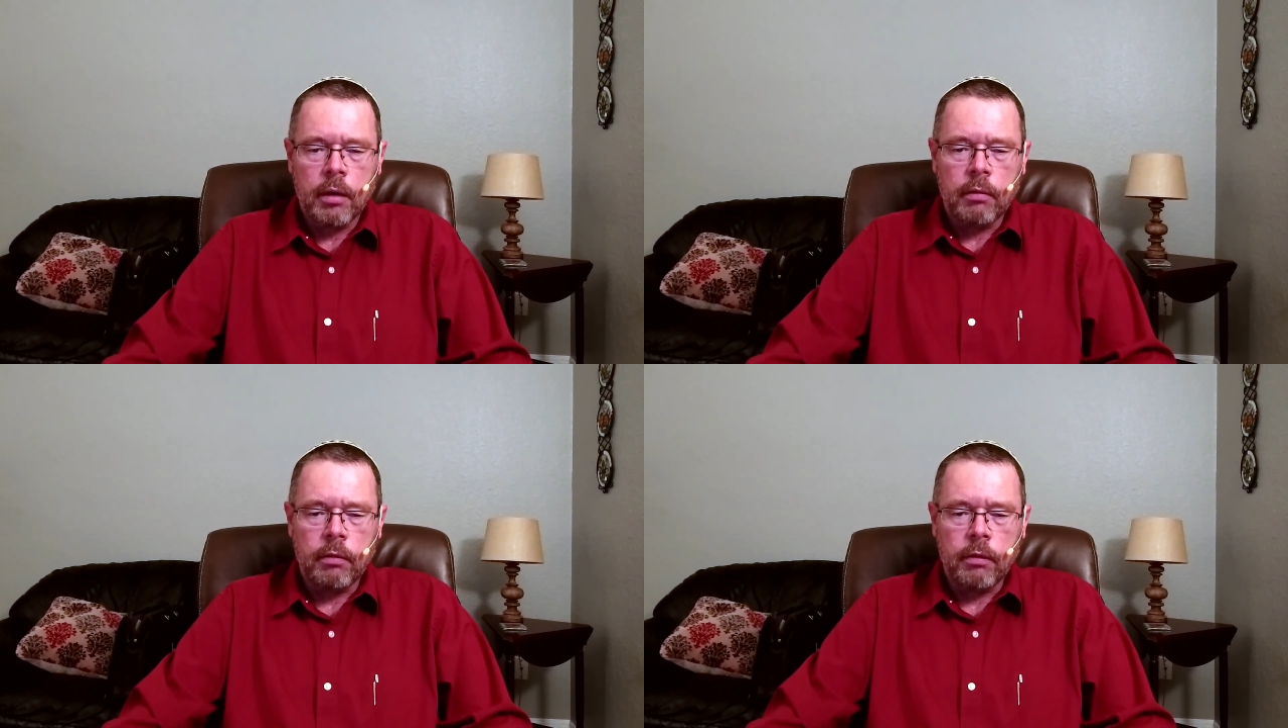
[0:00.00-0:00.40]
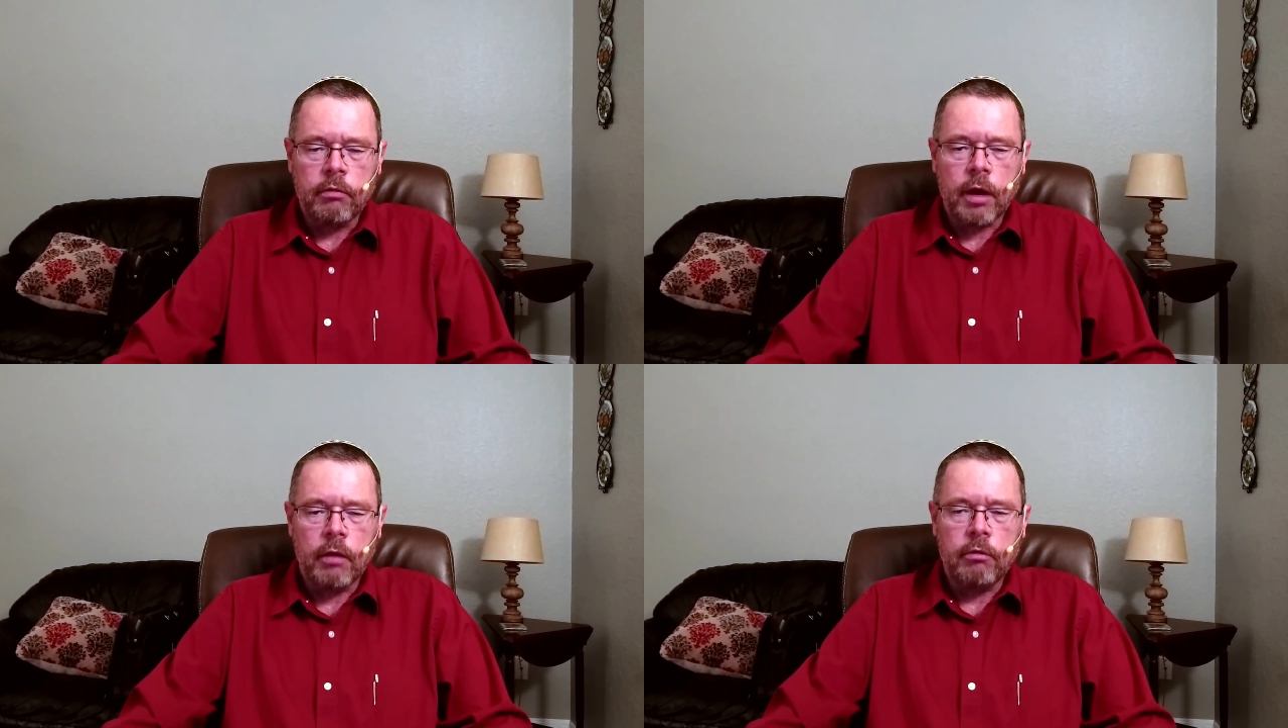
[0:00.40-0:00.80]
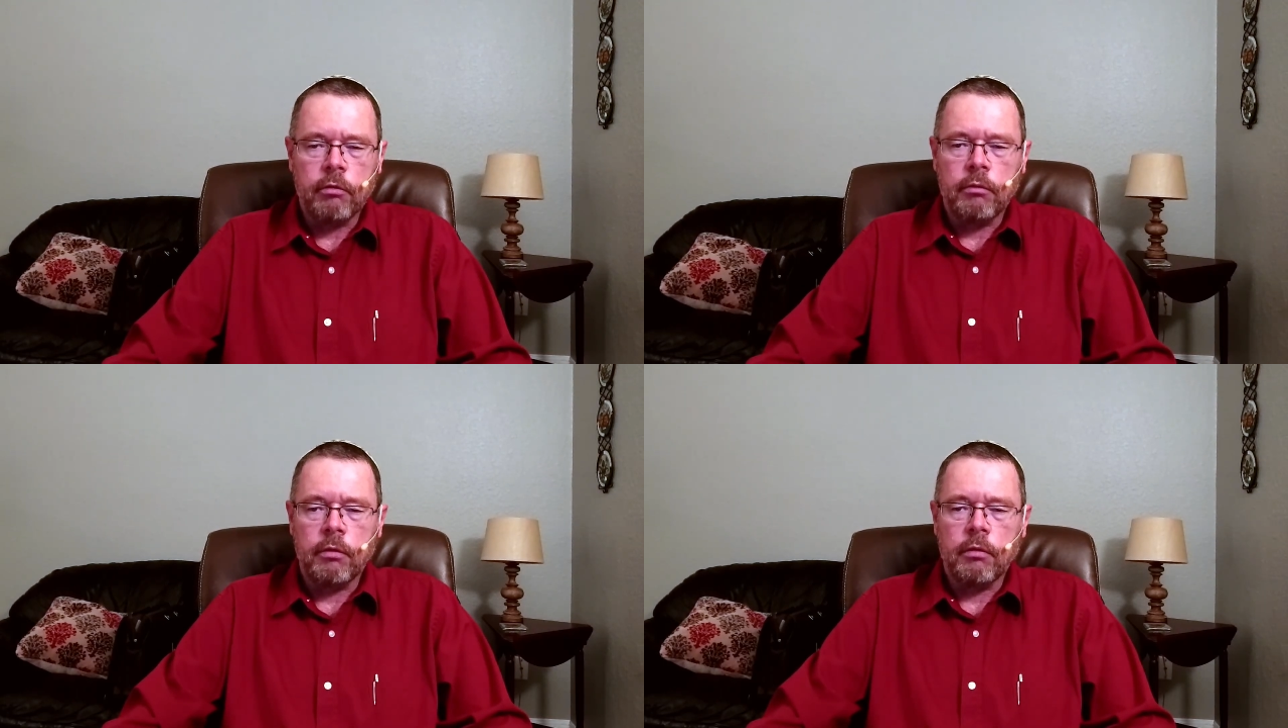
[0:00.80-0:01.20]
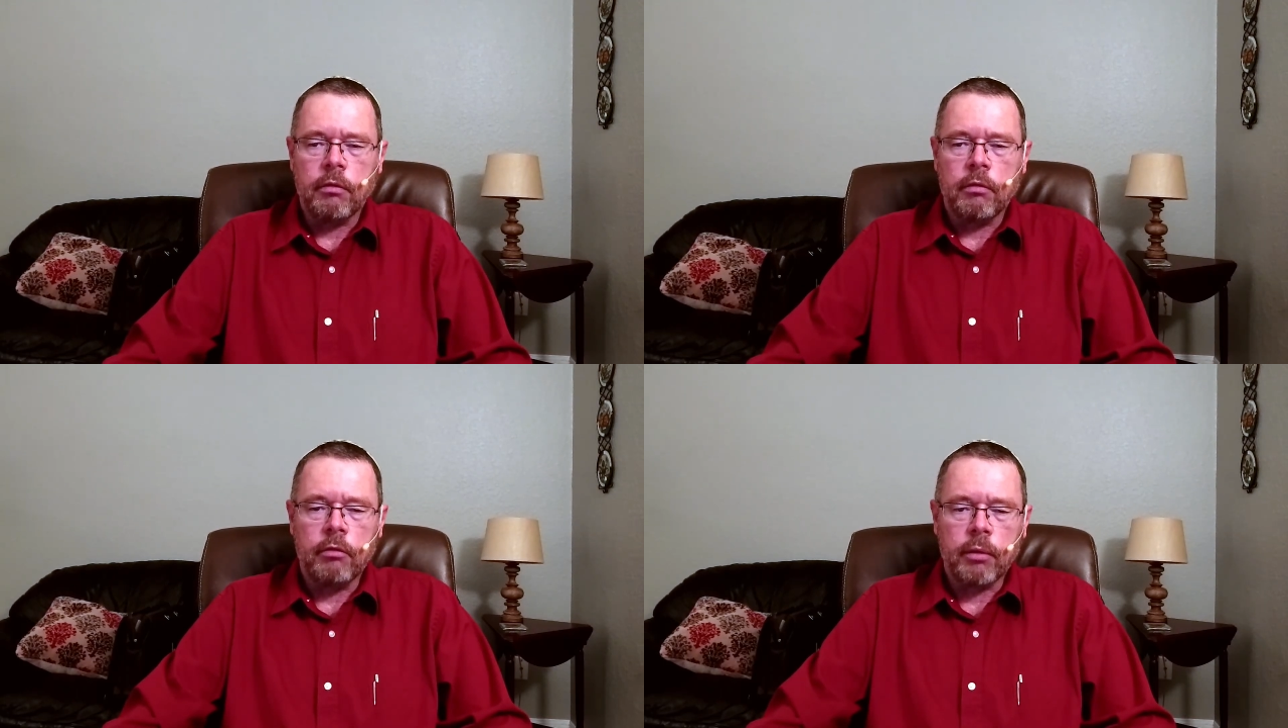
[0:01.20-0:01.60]
These kinds of
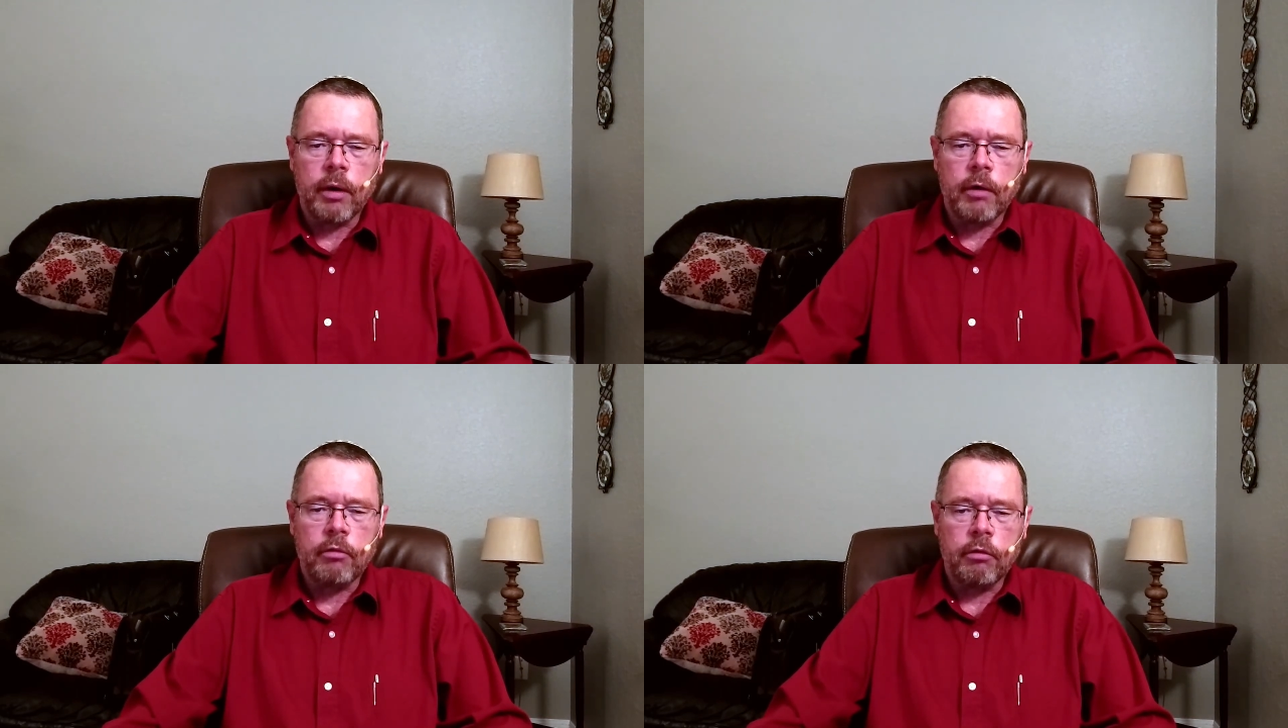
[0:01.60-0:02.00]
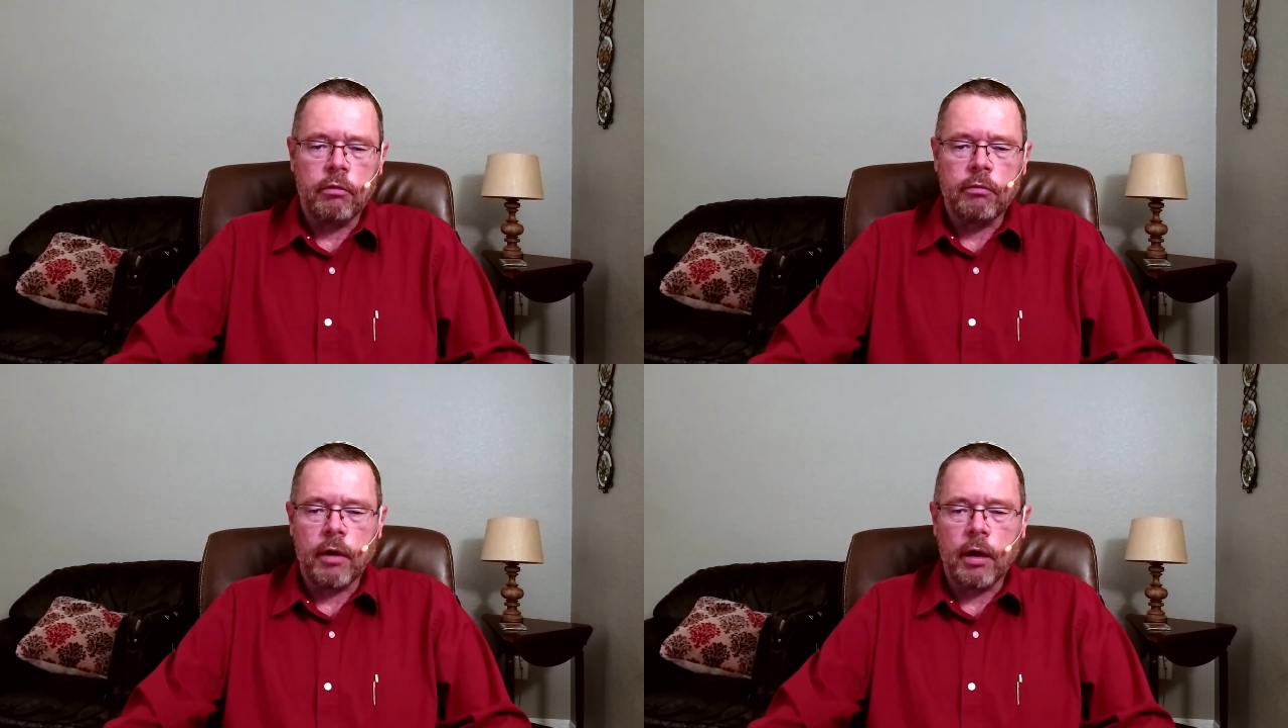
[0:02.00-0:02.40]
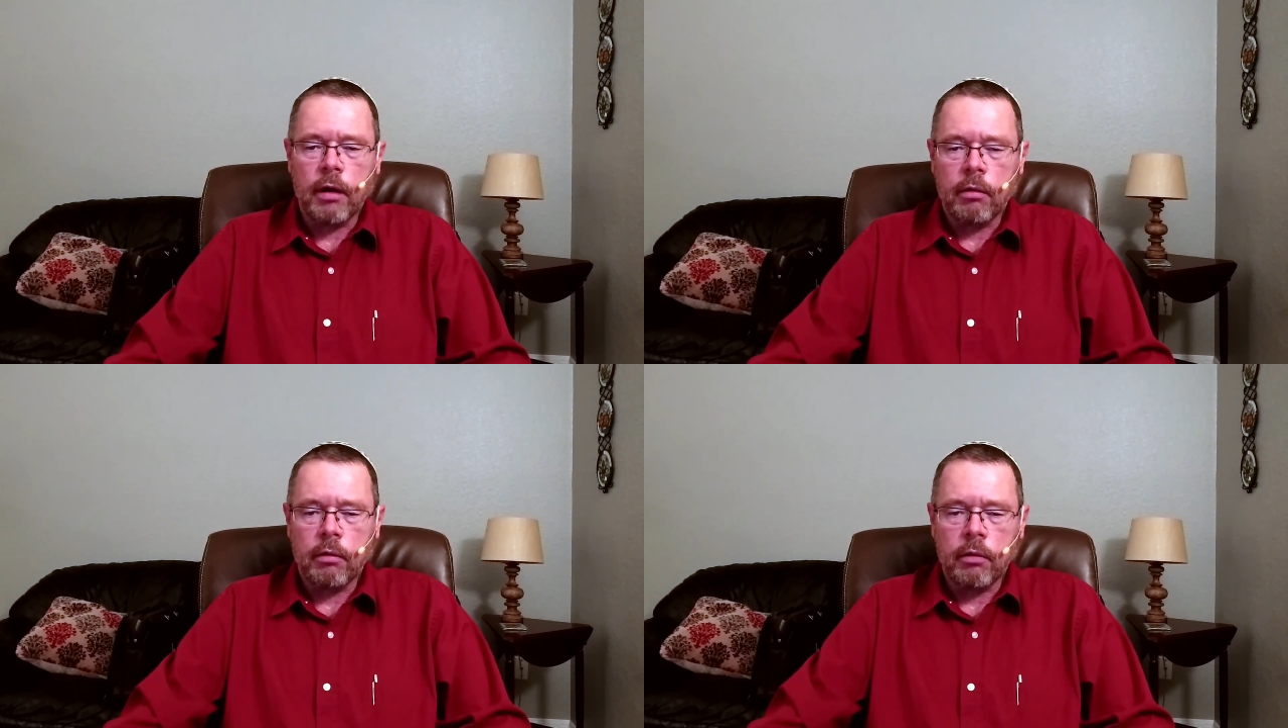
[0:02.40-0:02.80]
transgressions defile